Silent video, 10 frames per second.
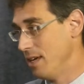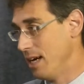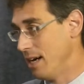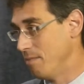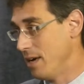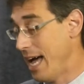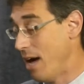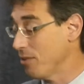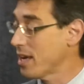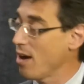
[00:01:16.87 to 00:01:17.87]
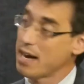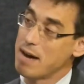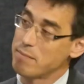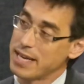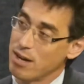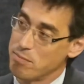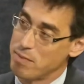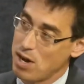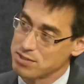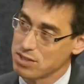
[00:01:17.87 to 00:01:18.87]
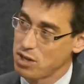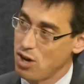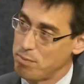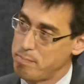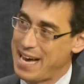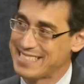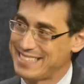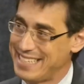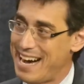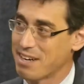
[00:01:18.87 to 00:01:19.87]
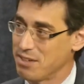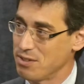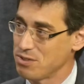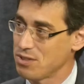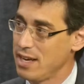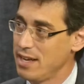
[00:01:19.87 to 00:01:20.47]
a healthcare company here in Boston called Best Doctors.